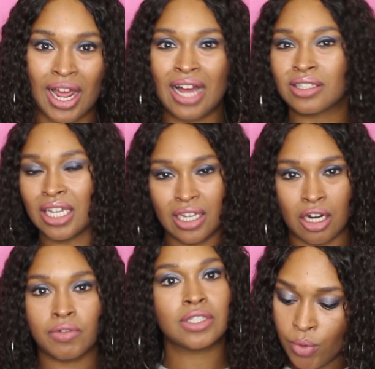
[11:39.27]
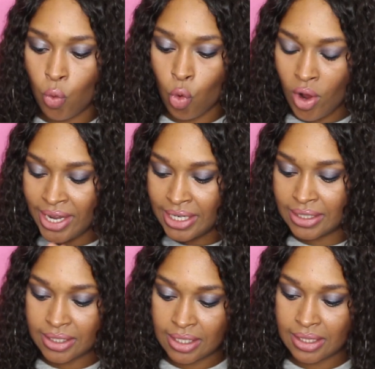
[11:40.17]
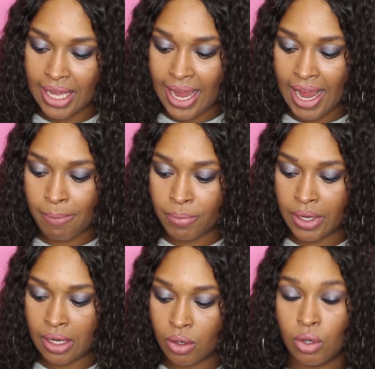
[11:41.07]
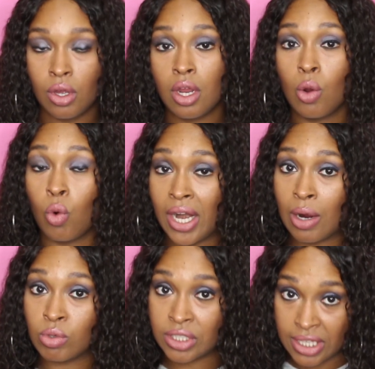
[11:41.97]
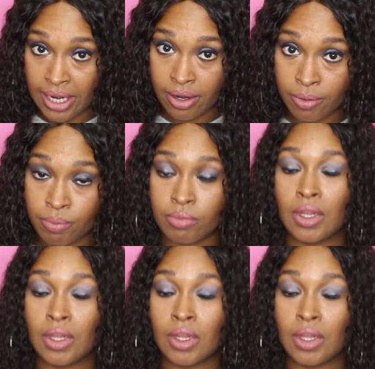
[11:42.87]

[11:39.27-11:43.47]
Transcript: I'll take care of it. One incident that happened when I was there,